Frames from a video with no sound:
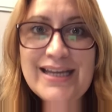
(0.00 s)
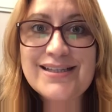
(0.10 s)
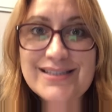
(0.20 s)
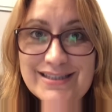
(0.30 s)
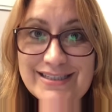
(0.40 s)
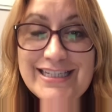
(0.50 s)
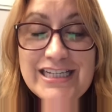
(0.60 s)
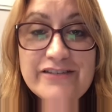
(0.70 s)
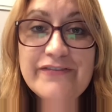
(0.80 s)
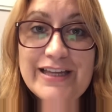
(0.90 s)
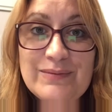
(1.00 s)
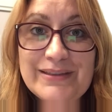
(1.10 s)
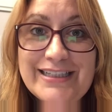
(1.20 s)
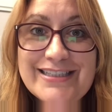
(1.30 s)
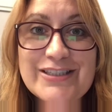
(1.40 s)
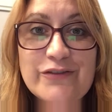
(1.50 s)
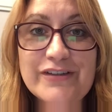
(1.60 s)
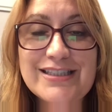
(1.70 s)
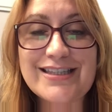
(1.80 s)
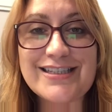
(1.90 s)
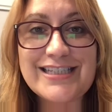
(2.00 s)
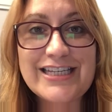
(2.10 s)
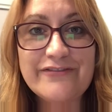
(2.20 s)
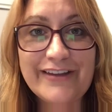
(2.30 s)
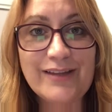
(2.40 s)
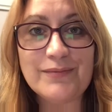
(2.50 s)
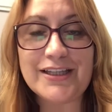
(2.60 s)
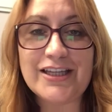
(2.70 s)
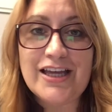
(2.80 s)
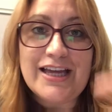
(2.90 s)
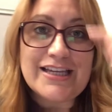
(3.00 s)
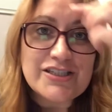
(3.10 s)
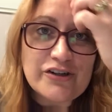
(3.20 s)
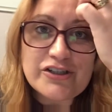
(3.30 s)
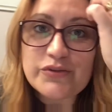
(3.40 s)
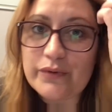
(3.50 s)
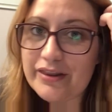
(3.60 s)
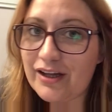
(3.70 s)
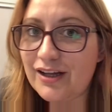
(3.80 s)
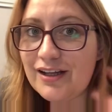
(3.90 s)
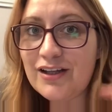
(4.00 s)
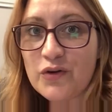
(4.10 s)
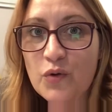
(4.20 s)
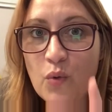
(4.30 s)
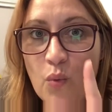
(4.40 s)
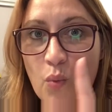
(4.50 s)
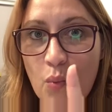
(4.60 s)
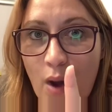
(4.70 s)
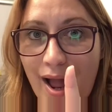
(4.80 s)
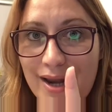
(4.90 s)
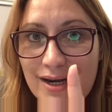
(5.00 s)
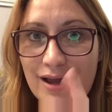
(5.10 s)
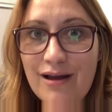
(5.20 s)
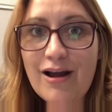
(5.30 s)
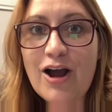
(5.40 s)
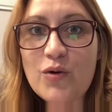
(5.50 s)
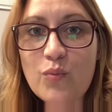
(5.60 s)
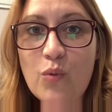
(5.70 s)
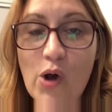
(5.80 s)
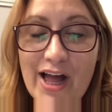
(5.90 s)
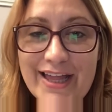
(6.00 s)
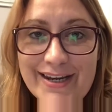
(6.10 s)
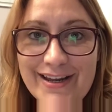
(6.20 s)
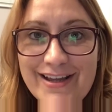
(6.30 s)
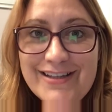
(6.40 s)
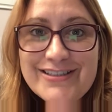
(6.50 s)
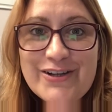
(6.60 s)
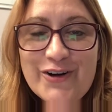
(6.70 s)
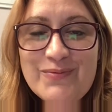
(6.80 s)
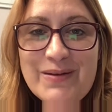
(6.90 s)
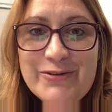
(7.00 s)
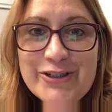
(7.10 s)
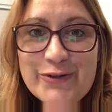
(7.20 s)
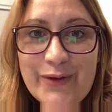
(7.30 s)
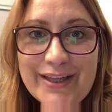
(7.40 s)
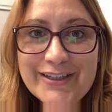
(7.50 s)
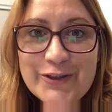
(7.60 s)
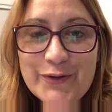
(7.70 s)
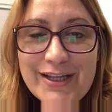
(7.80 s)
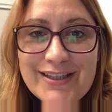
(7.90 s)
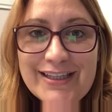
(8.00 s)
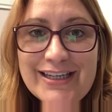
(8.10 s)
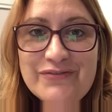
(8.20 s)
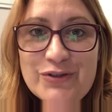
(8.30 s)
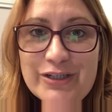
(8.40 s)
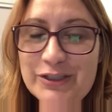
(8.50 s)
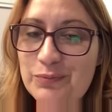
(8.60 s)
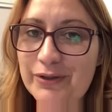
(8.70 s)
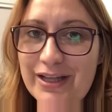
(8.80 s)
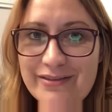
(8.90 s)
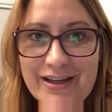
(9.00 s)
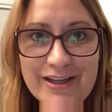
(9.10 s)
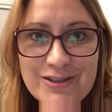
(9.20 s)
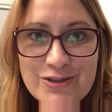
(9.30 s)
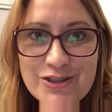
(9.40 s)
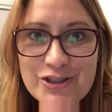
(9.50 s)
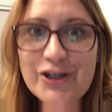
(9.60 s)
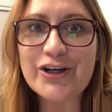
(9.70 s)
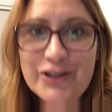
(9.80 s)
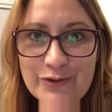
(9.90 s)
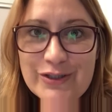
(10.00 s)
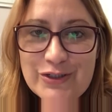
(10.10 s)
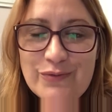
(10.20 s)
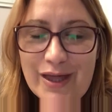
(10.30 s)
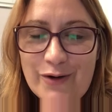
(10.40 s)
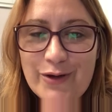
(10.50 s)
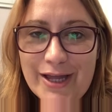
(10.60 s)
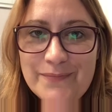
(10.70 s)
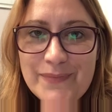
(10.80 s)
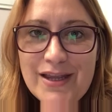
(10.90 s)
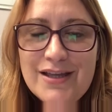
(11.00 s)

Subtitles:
It's in the teen family. So if it's in the teen family, it starts with a 1. So remember to write it correctly. And if you need to pull out that hundreds chart, you can do that, okay?